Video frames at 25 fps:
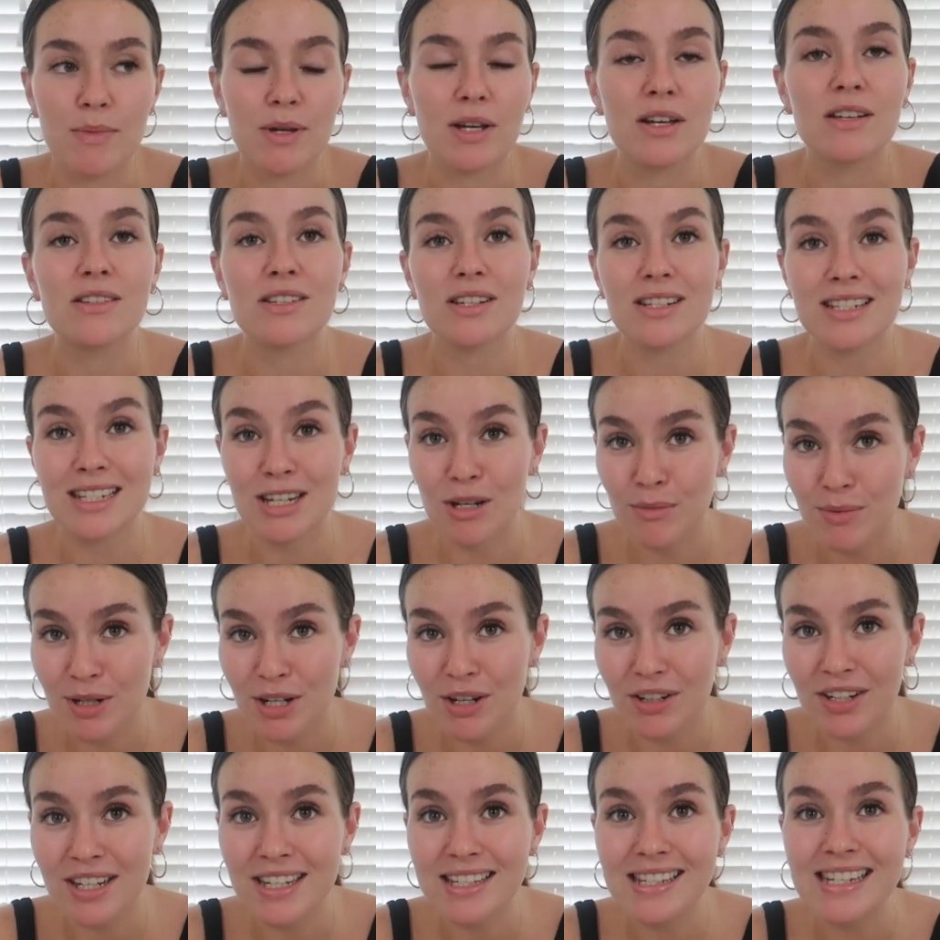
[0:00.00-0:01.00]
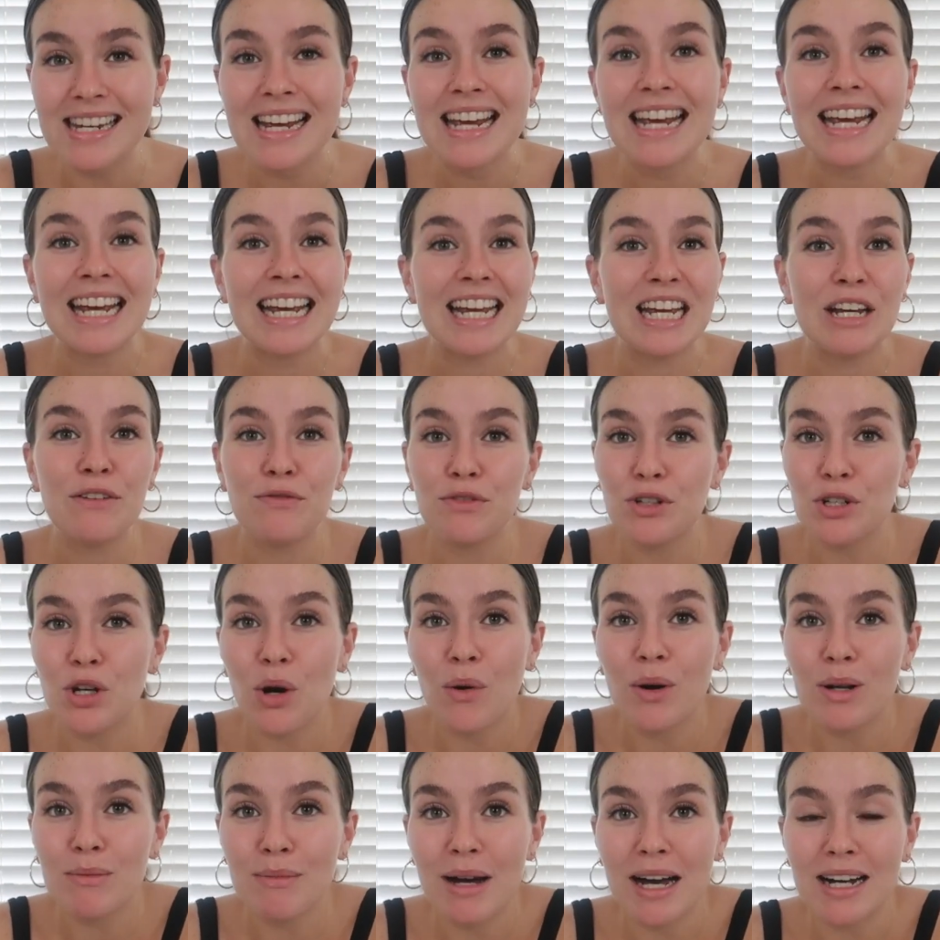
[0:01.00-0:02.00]
Because to be honest, if you
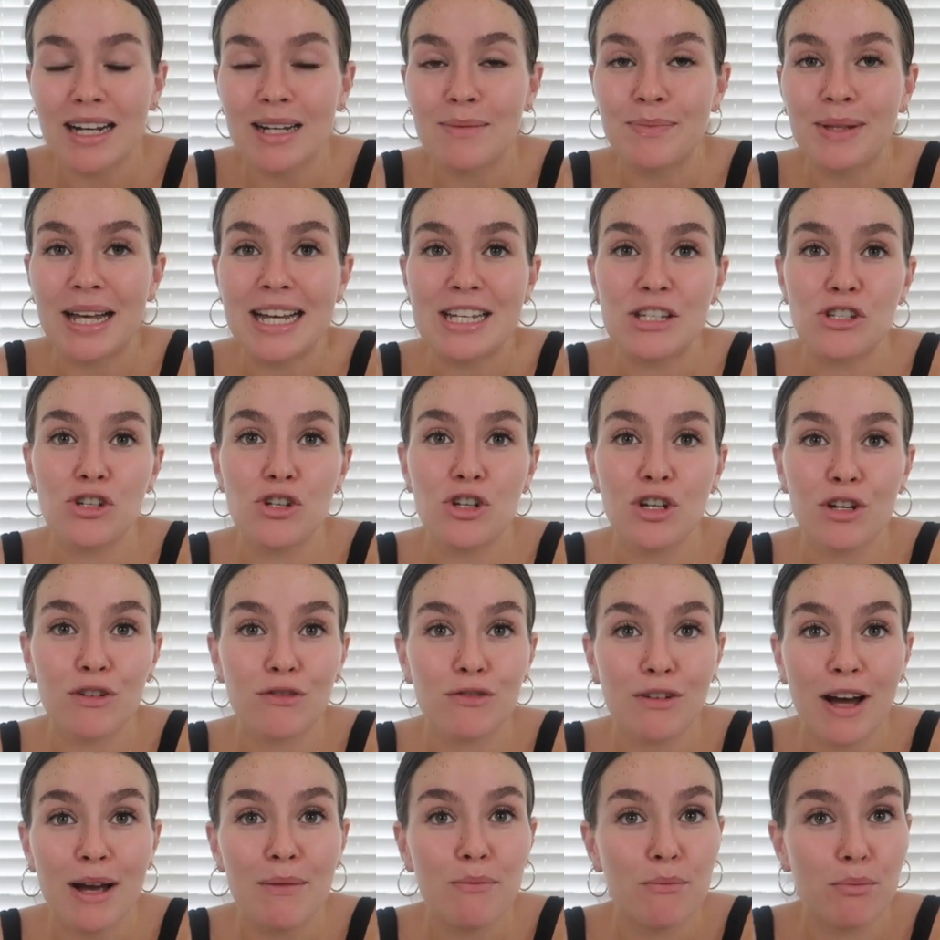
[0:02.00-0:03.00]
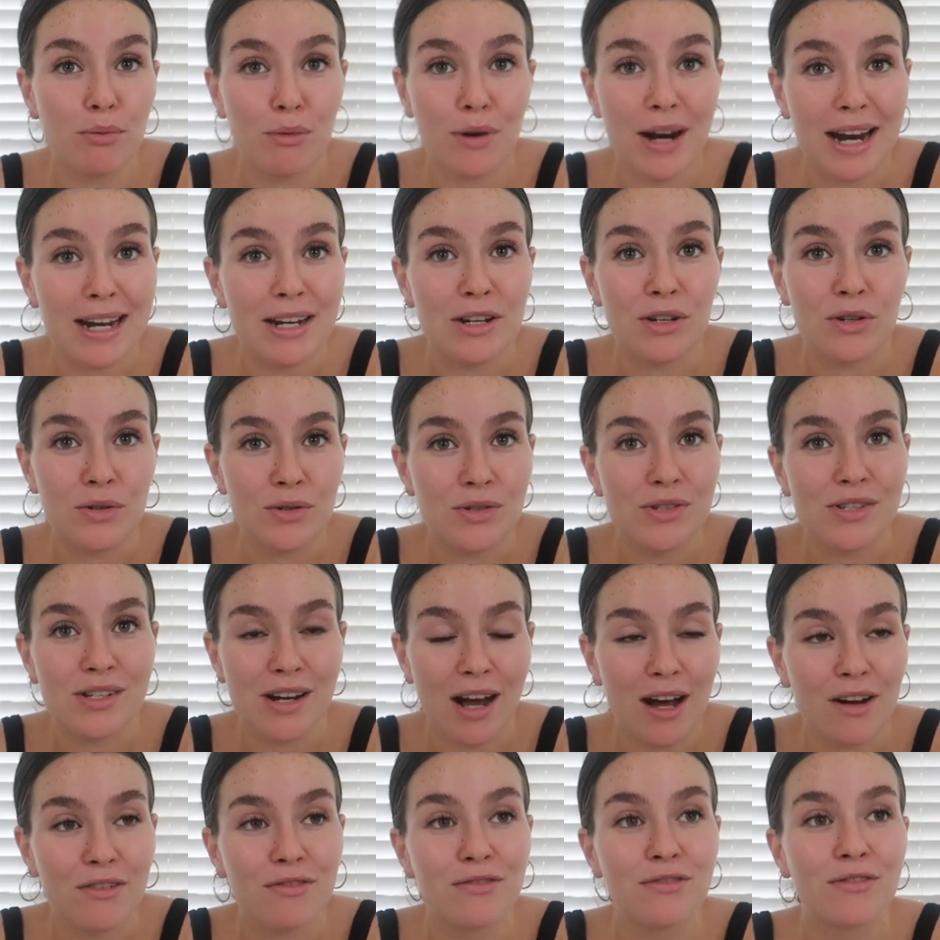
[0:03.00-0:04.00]
go on Marketplace you can find brand new
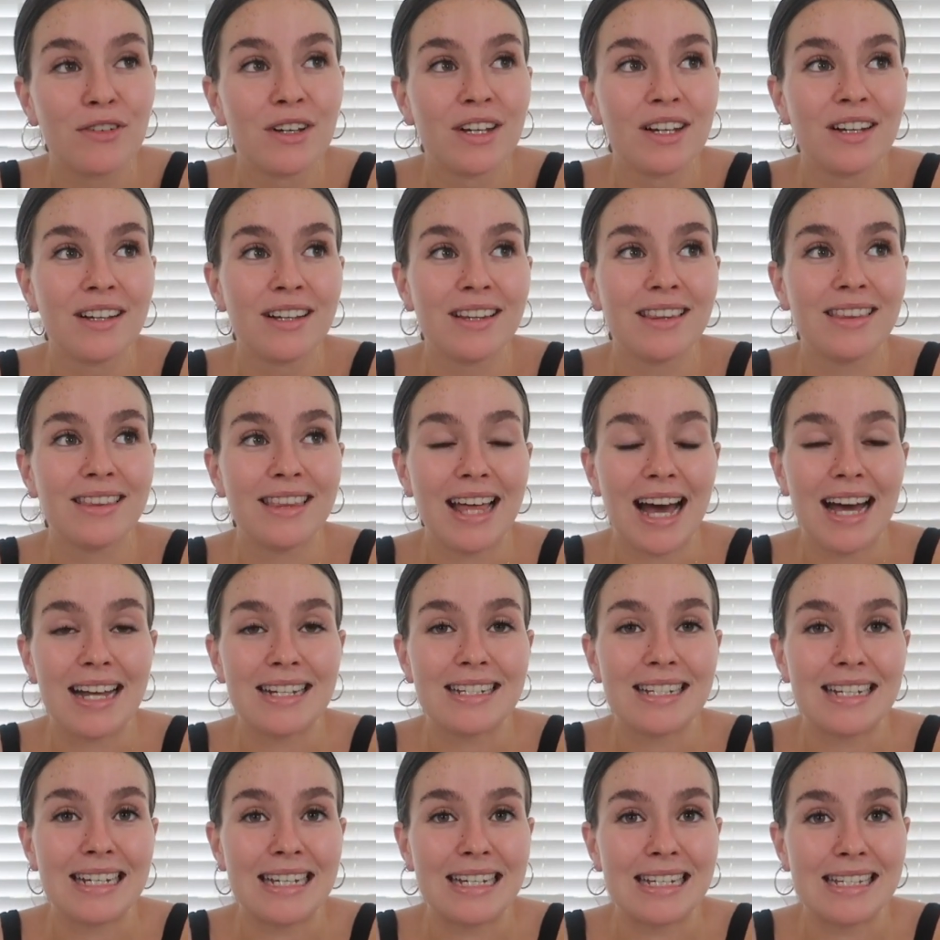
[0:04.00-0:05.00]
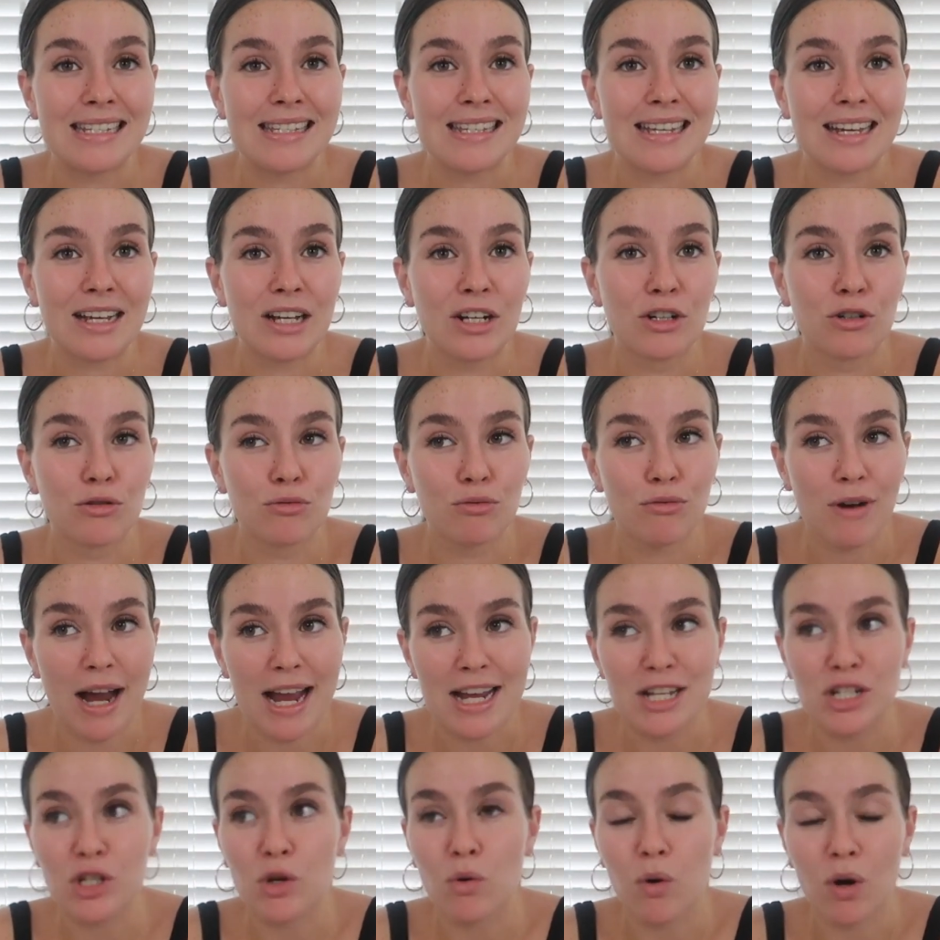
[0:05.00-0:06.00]
stuff that is
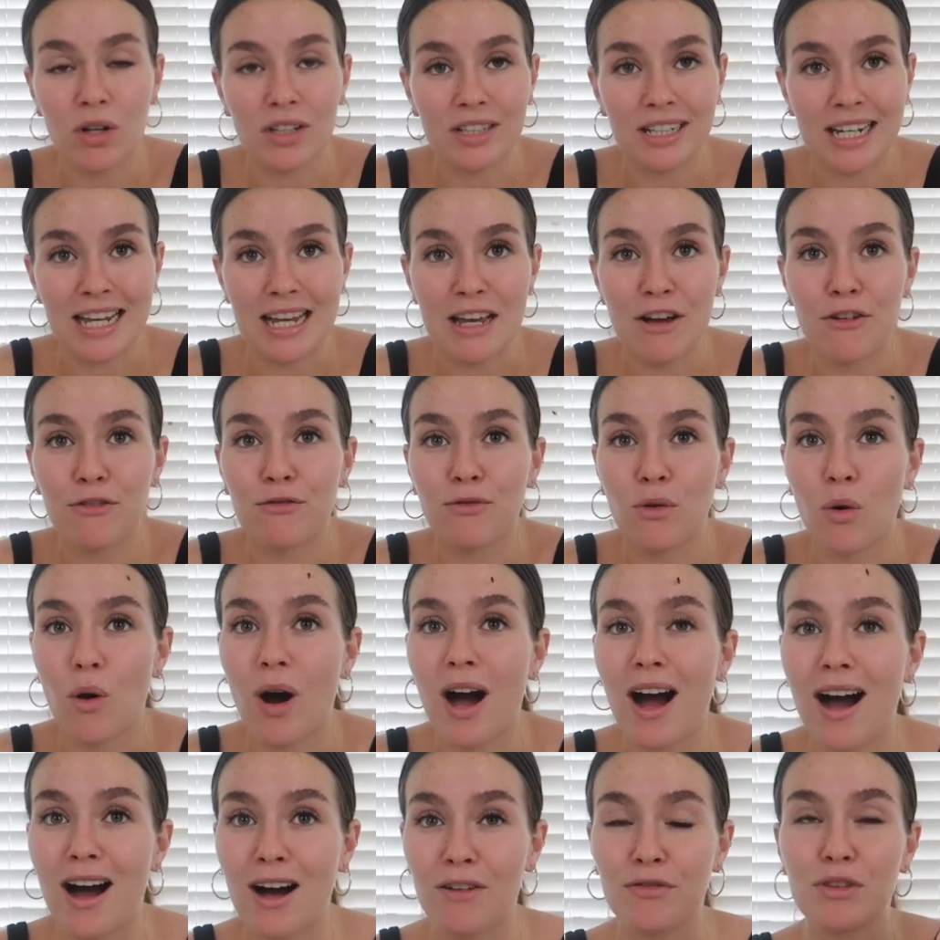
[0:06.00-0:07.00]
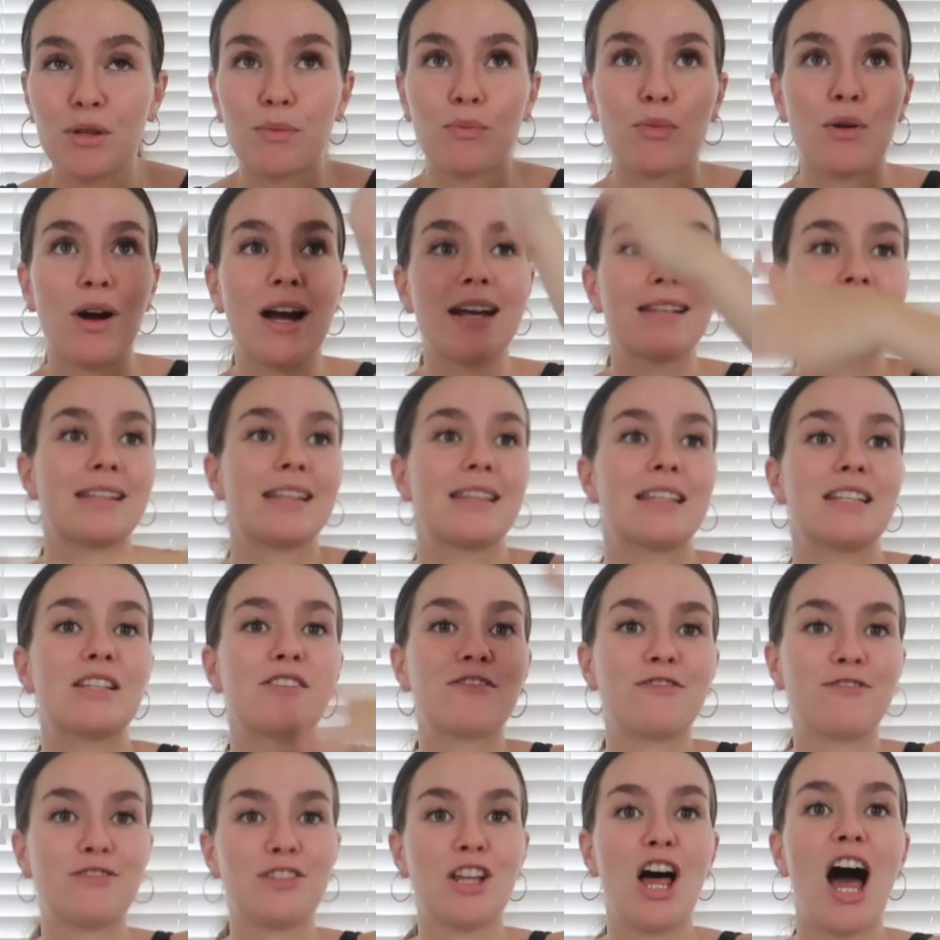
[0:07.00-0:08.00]
great quality for half the price, and
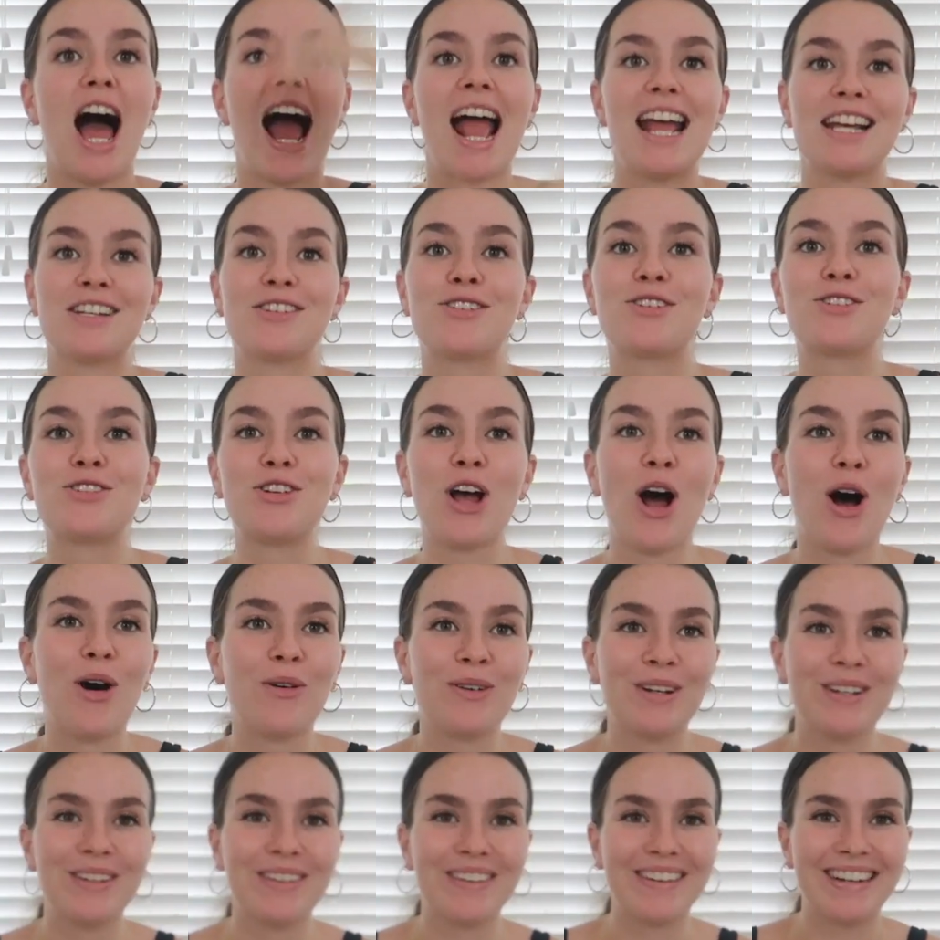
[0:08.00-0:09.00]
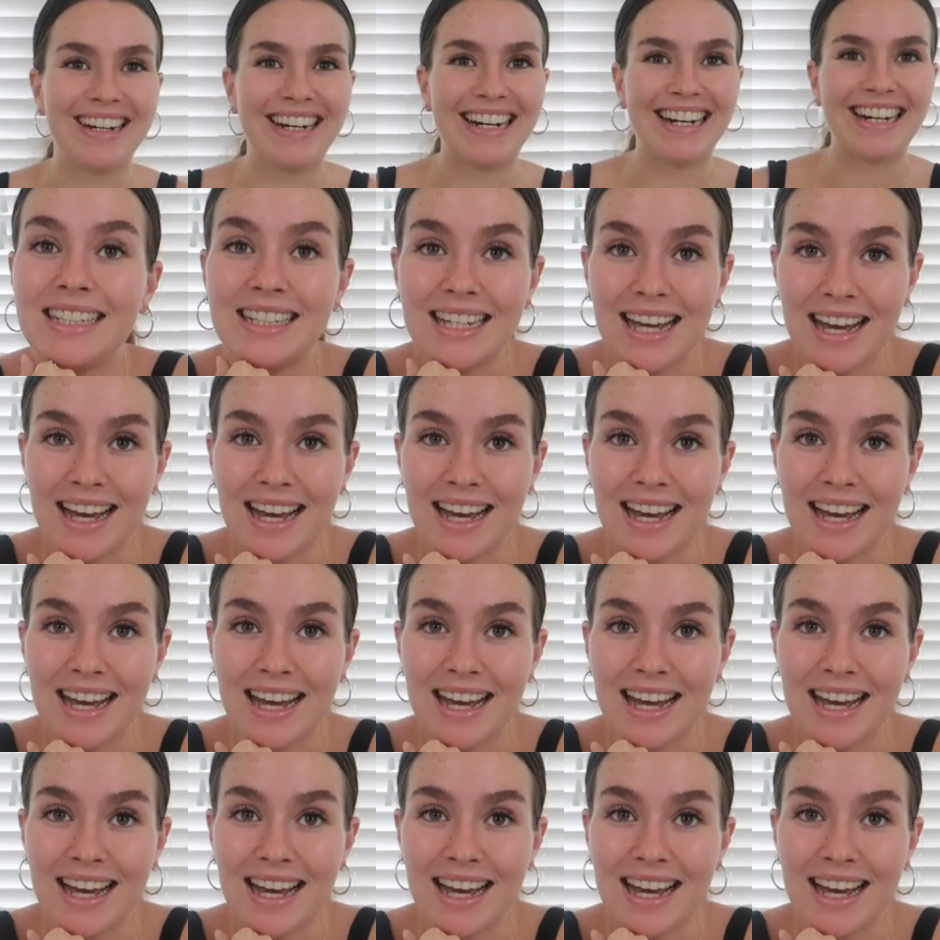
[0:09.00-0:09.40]
this fly is so annoying.